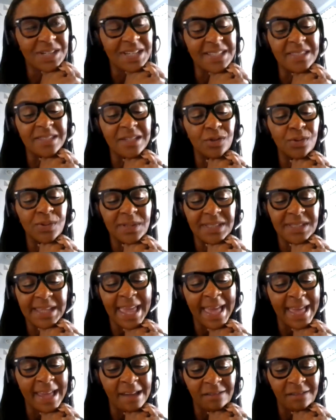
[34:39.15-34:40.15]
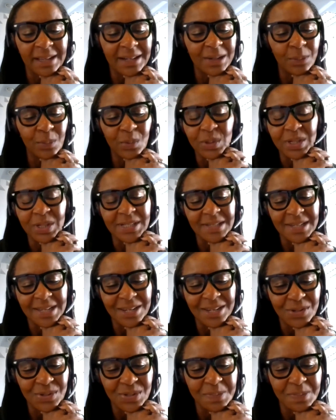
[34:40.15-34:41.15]
It's still scary and it will
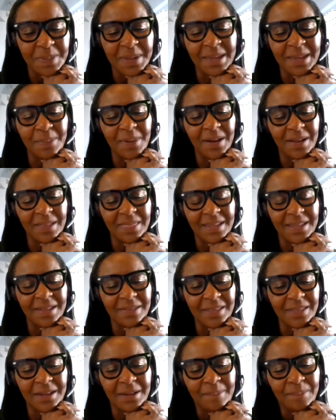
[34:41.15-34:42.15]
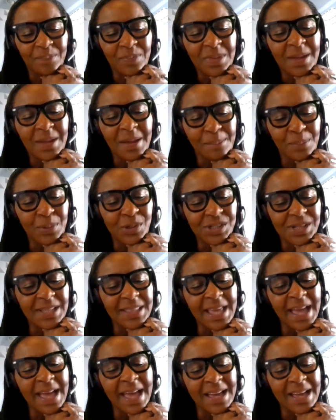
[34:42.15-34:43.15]
continue to be, but I think that pushing
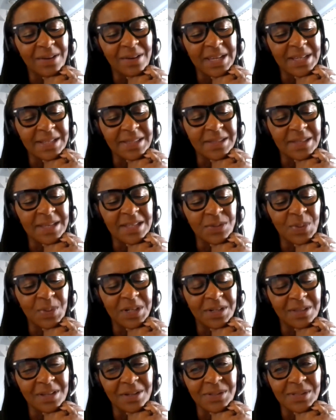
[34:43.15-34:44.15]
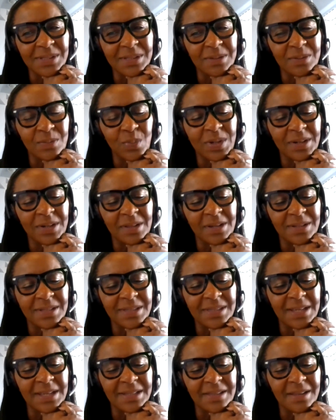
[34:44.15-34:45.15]
that out is one of those
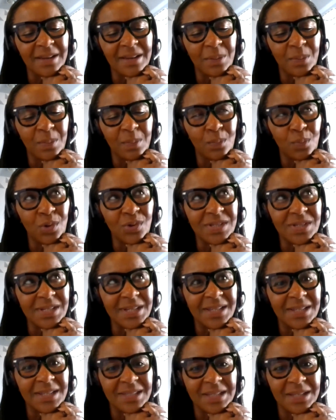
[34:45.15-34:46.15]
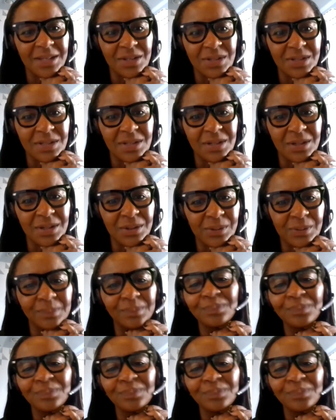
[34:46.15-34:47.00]
things that I want to continue to do.